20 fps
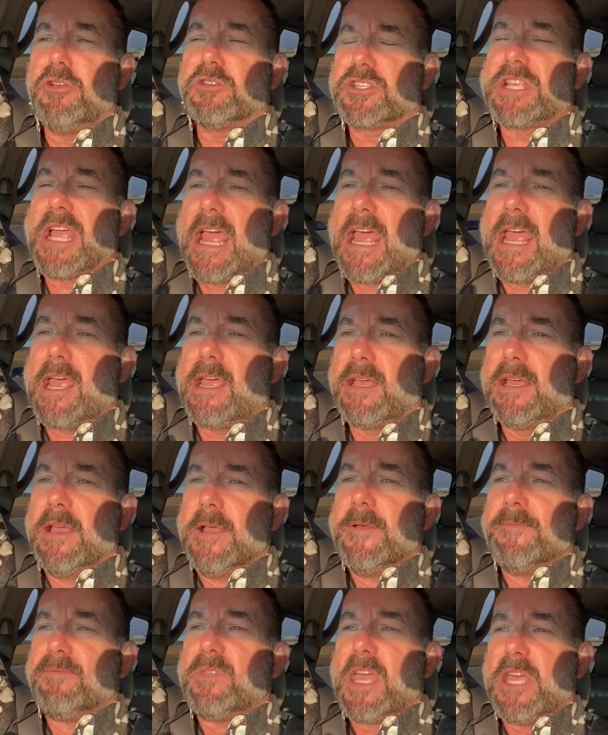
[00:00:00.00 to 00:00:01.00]
you saying
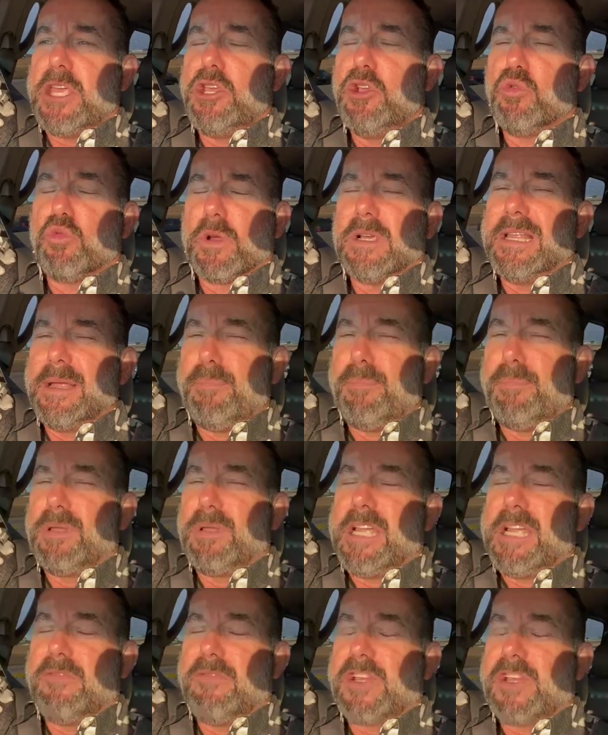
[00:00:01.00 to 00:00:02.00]
that you really
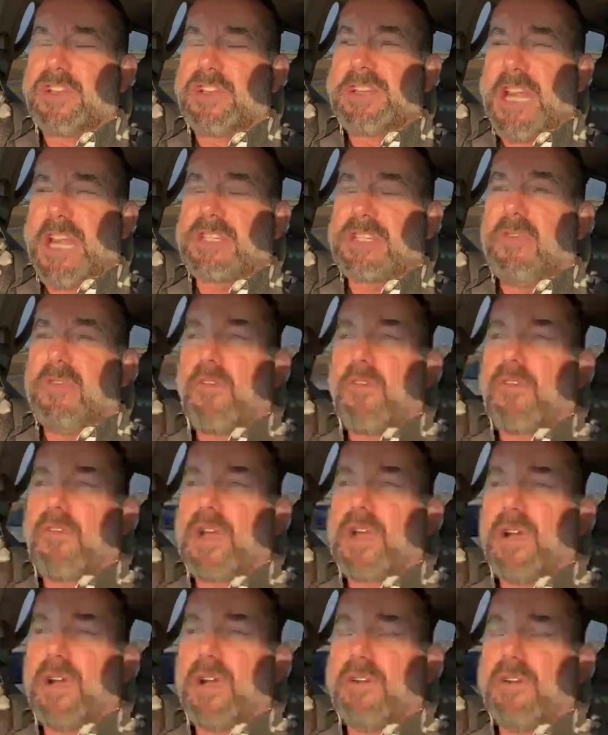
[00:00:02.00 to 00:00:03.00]
believe that states vote
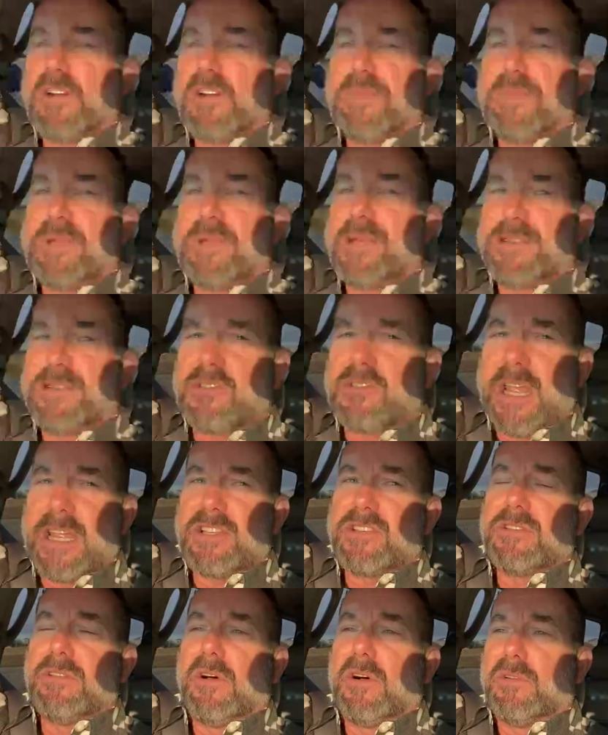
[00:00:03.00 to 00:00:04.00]
for governors? Because
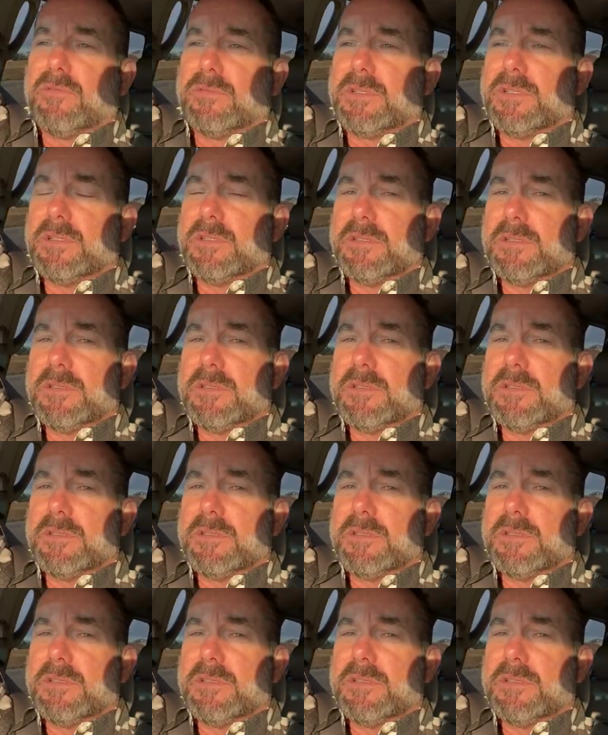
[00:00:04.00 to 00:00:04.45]
states don't.